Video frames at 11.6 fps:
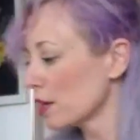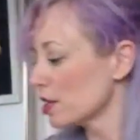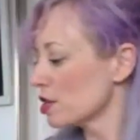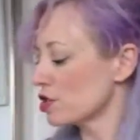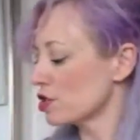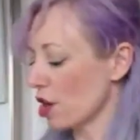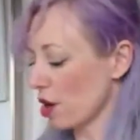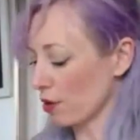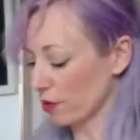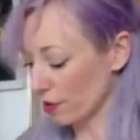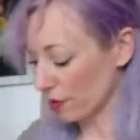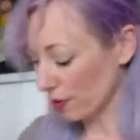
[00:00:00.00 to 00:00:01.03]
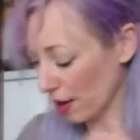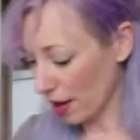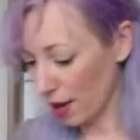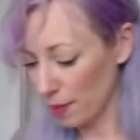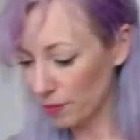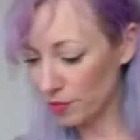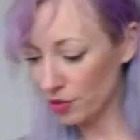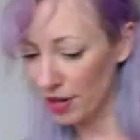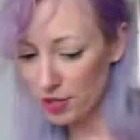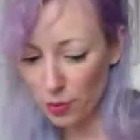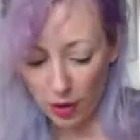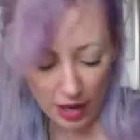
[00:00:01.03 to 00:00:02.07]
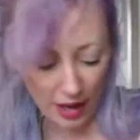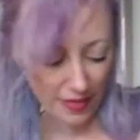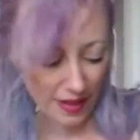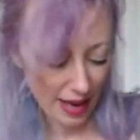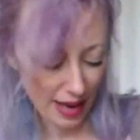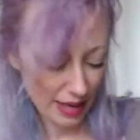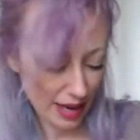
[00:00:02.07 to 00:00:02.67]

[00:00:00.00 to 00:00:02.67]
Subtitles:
So trying to work on that.